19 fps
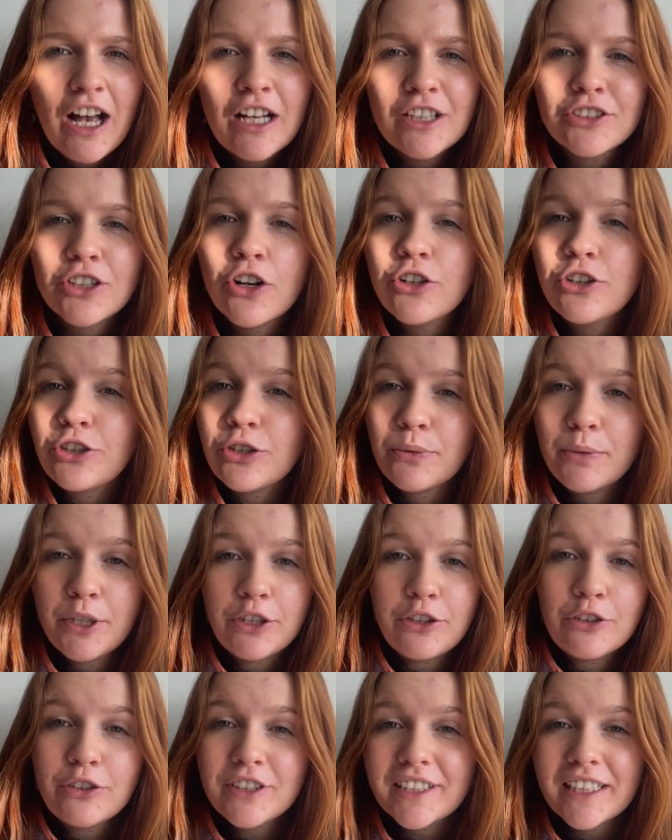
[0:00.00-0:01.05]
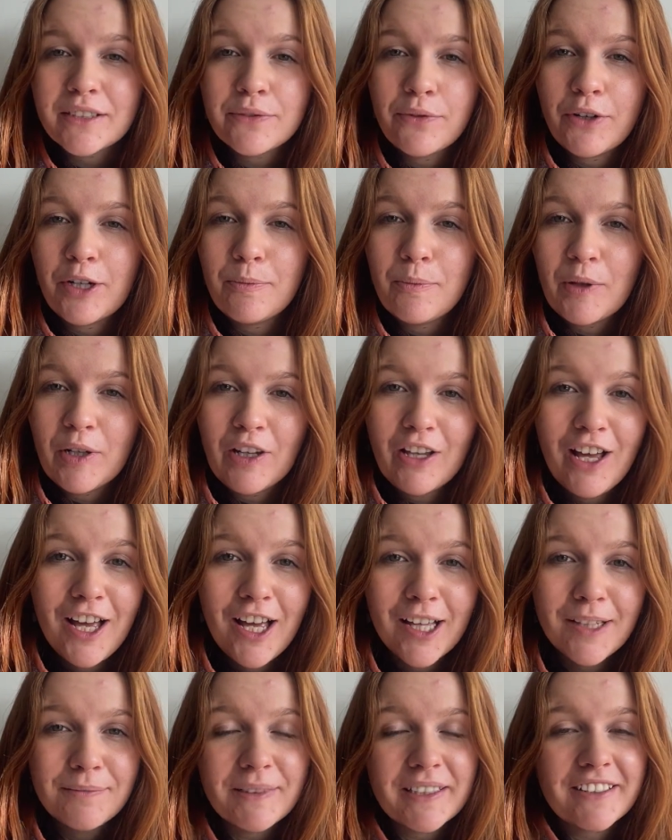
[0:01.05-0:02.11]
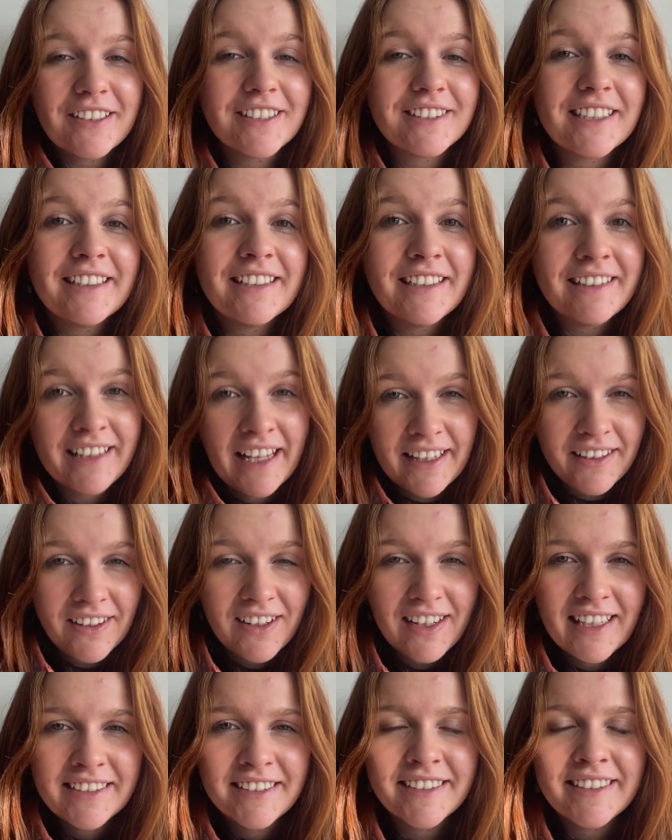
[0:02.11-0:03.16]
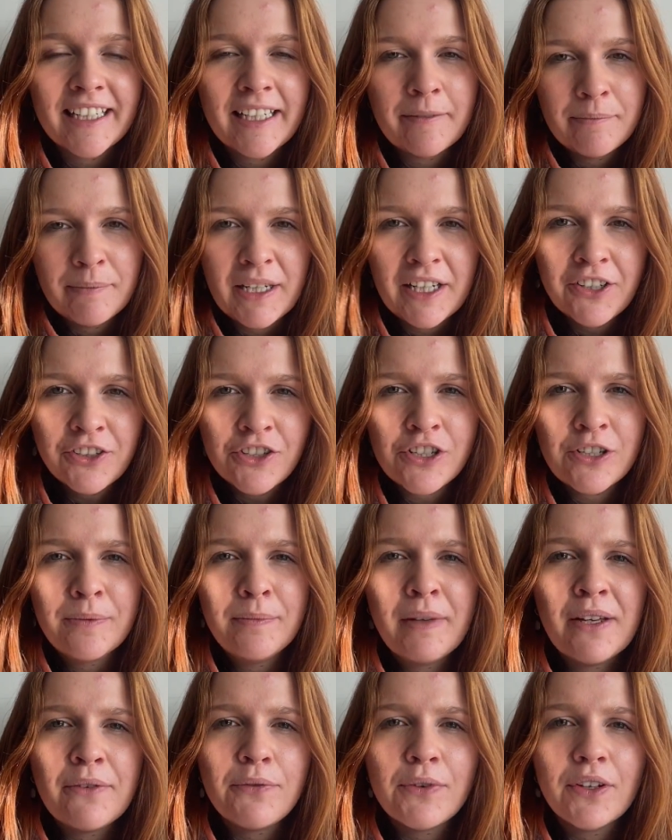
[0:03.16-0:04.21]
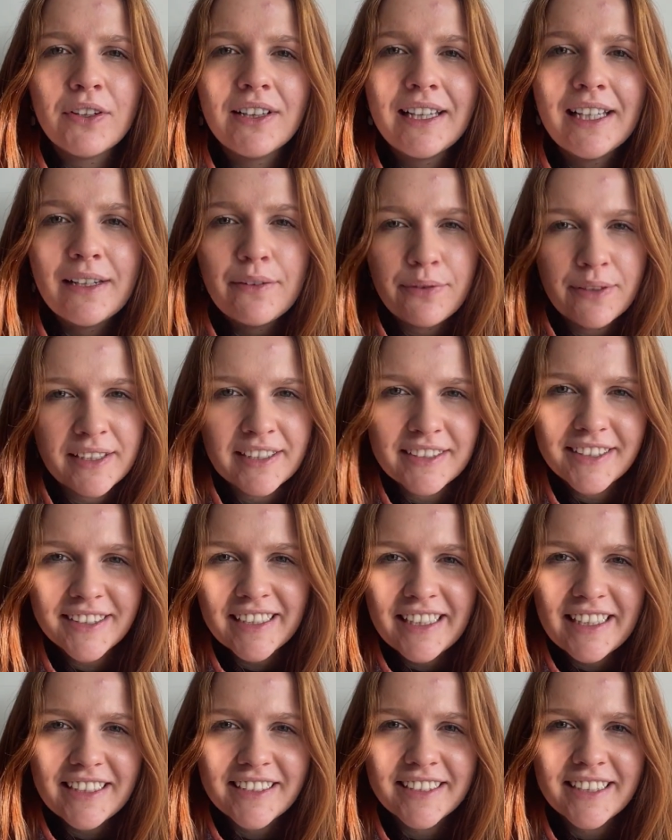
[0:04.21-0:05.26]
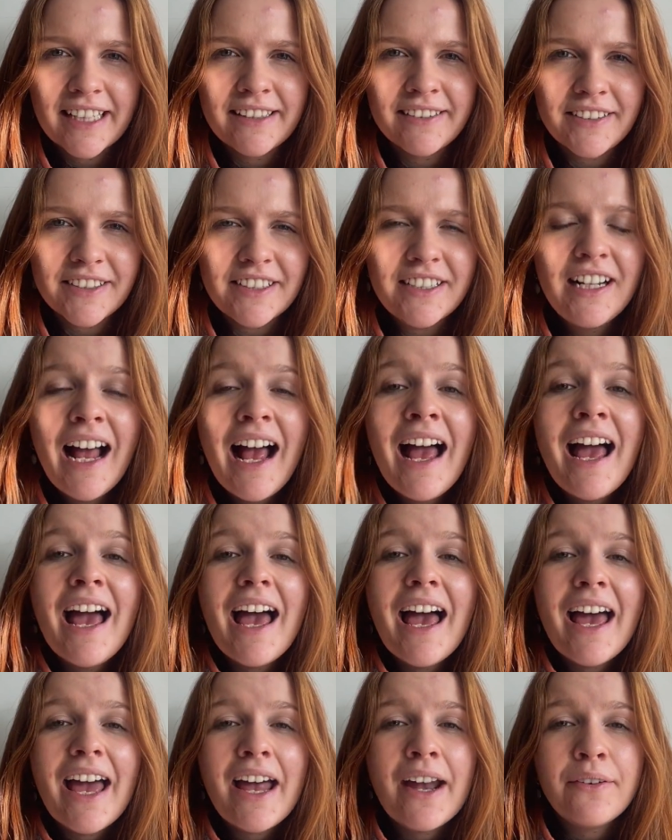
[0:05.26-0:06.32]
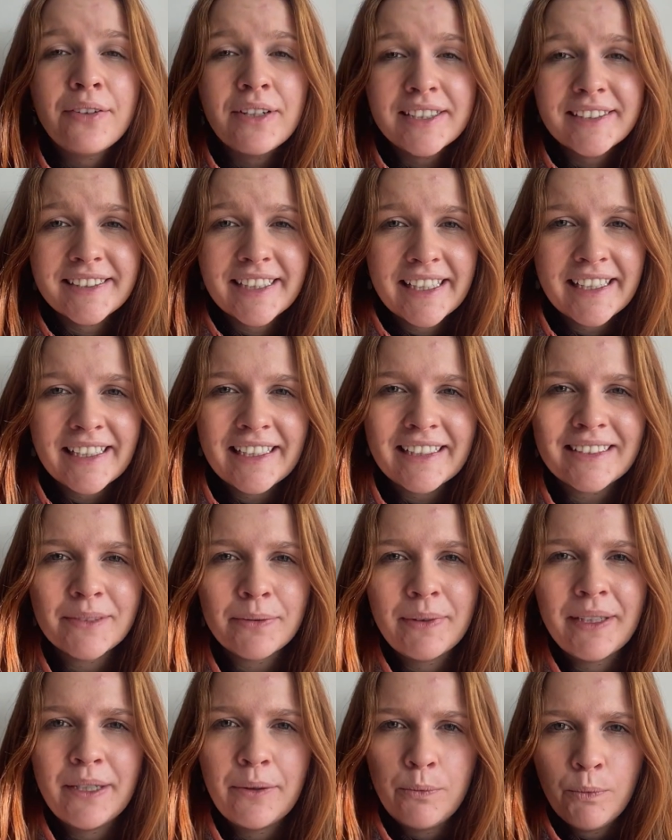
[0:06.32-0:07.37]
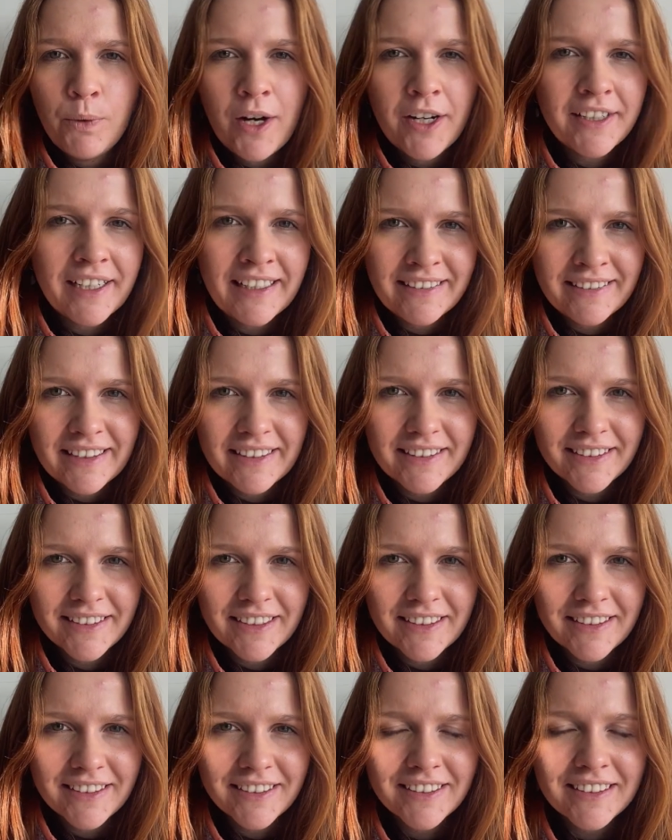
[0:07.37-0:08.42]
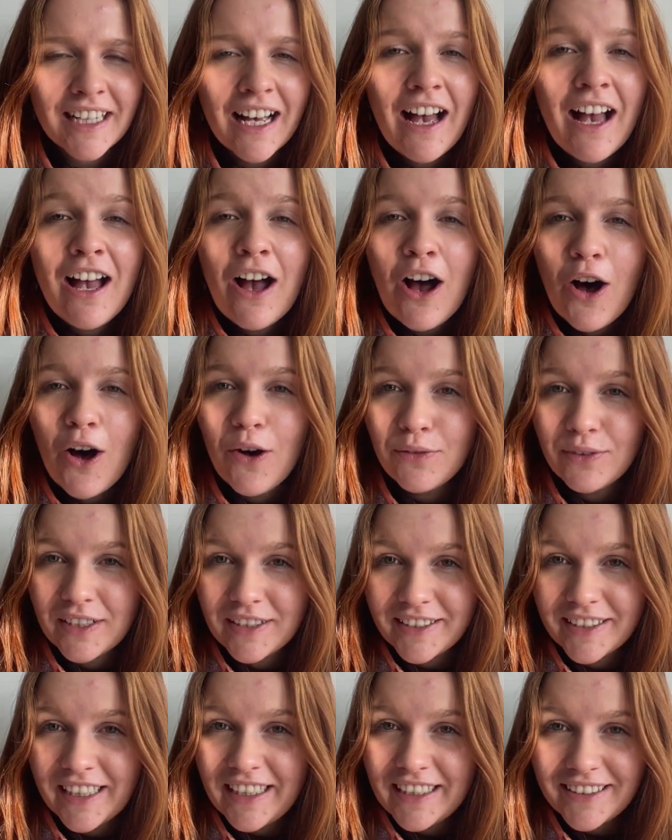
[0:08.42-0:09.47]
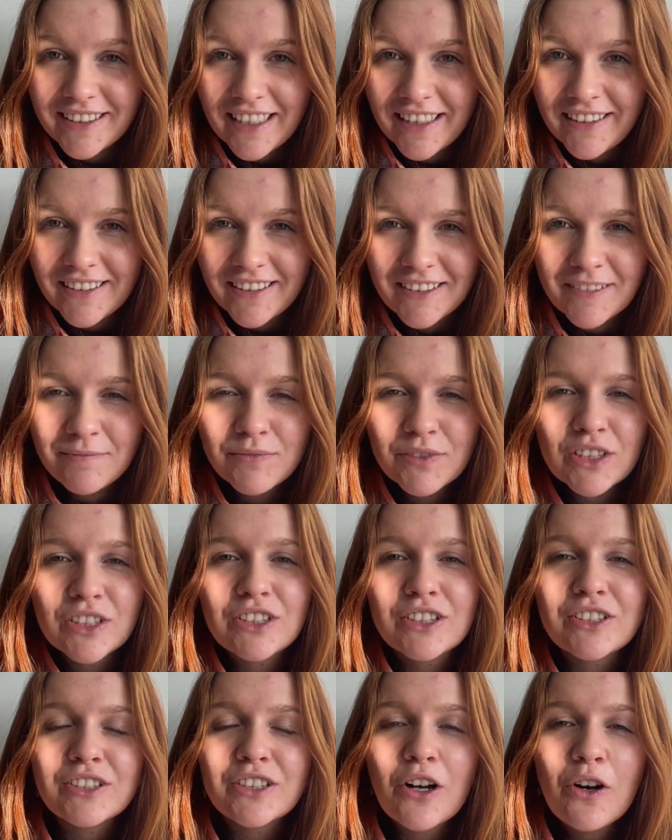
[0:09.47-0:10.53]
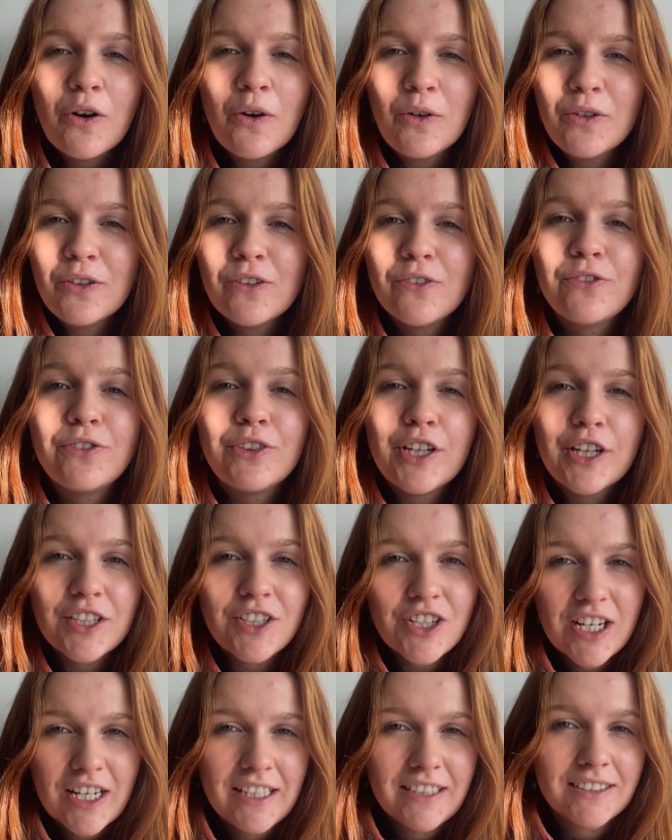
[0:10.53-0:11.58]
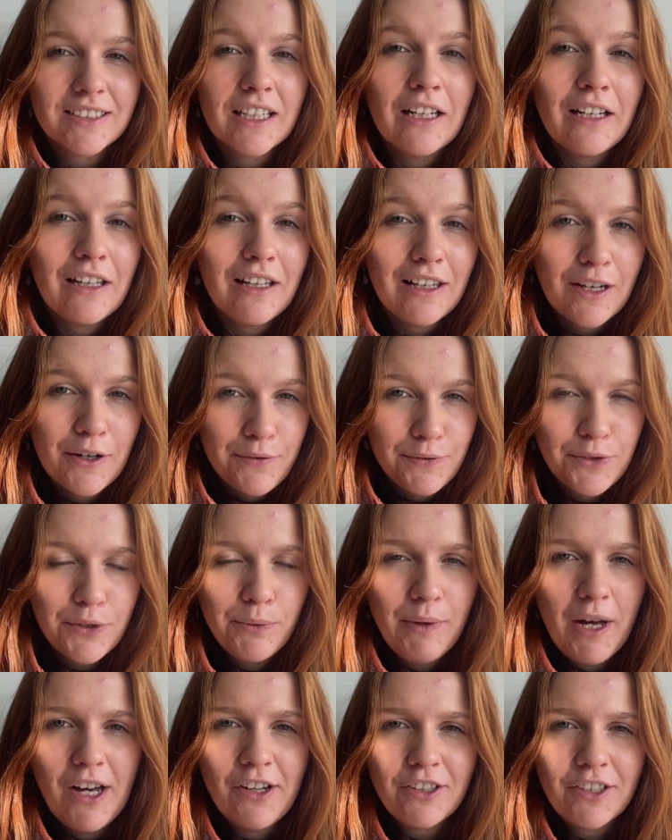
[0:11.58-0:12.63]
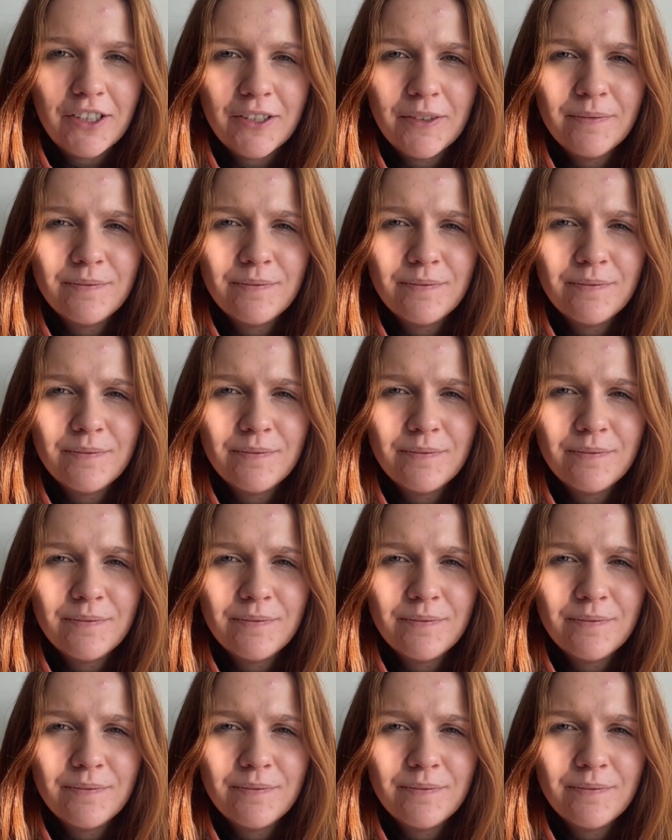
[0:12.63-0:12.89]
So you will use this verb a lot because in the Netherlands and in Belgium, if you live in the city center, everything is within walking distance of the city center. So Dutchies love to walk.